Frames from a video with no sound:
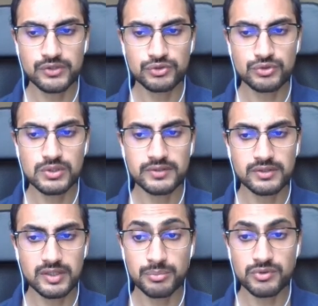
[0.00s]
use to learn
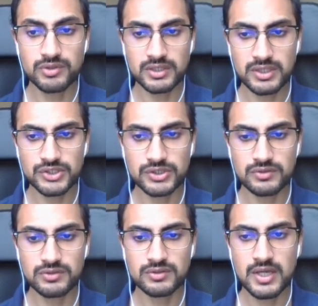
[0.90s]
the
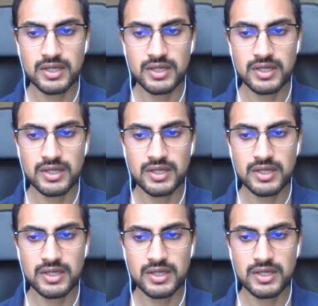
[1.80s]
representations,